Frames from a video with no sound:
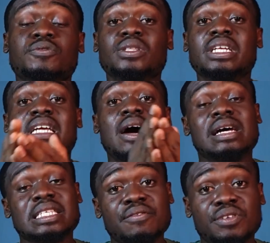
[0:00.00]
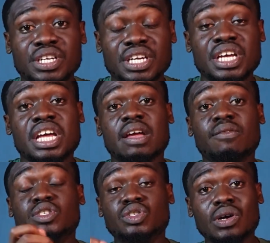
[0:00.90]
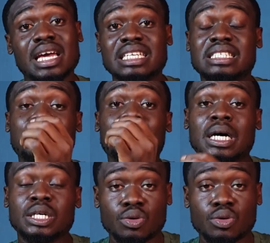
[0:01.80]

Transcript: for 3 hours every day, if you do not get the past